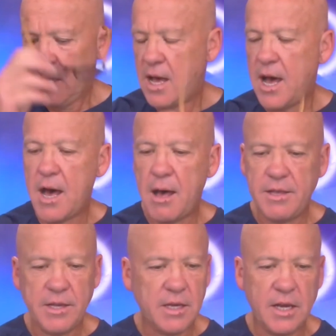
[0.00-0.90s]

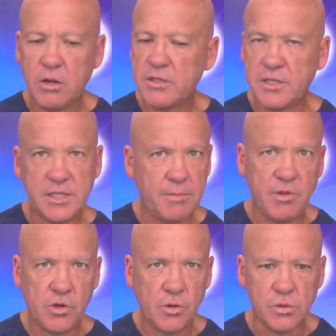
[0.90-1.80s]
You can get lost in some of
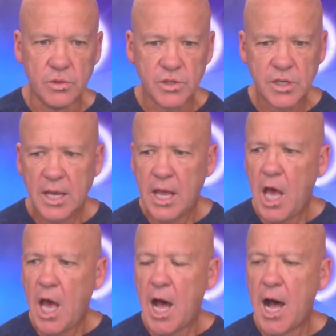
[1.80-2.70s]
the tools.
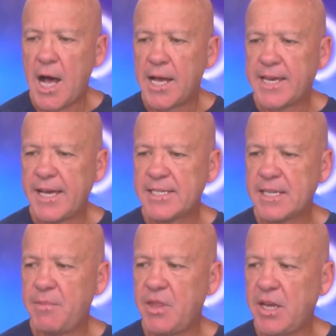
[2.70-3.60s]
I guess
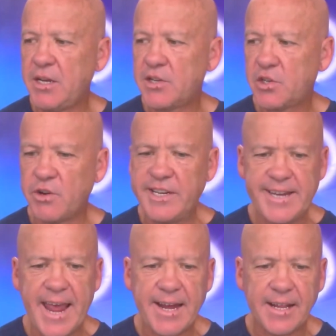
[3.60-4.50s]
some of the industry
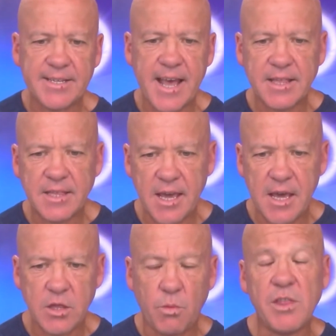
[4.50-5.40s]
standards out
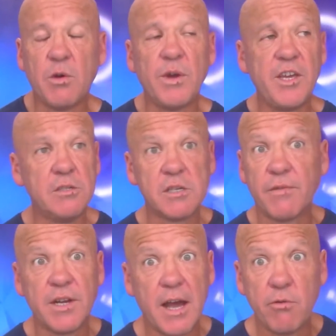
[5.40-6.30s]
there, the one that we use
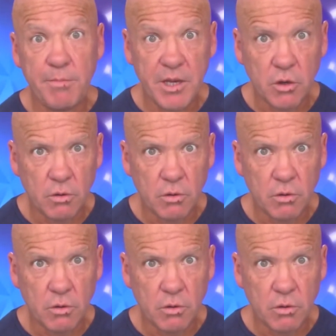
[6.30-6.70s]
every day would be Google